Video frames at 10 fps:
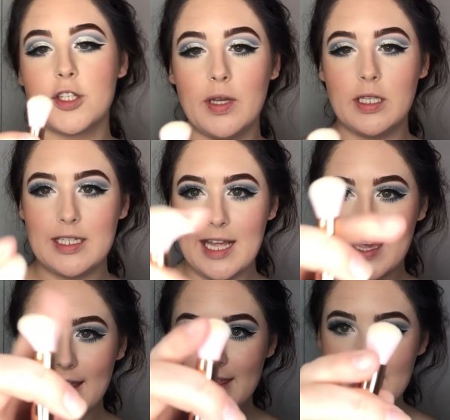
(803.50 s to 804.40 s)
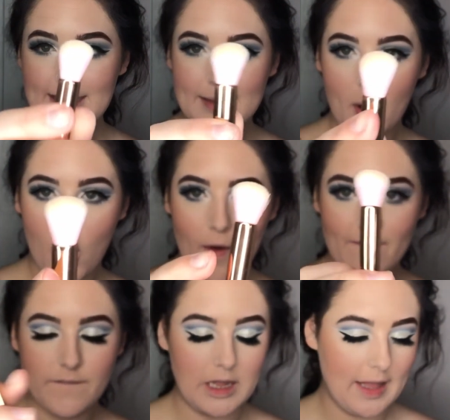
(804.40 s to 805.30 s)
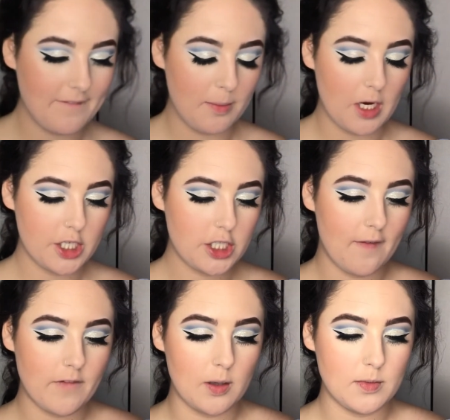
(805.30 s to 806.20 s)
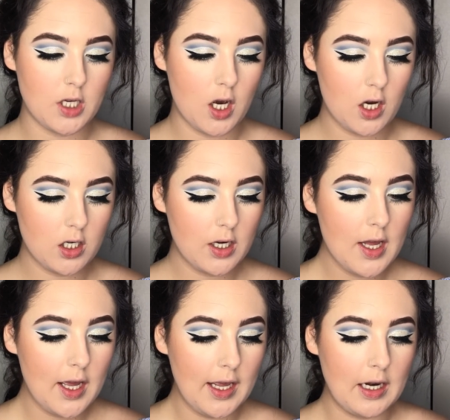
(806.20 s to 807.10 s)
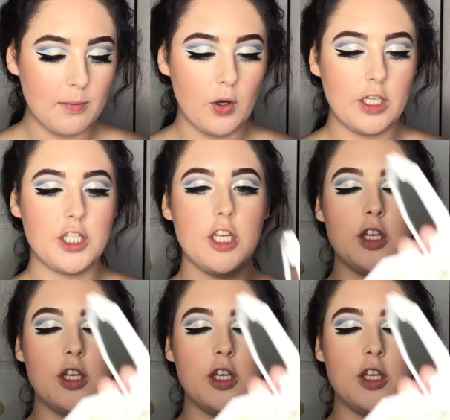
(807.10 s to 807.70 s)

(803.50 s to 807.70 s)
just going to take this small fluffy brush from Tarte, and I'm going to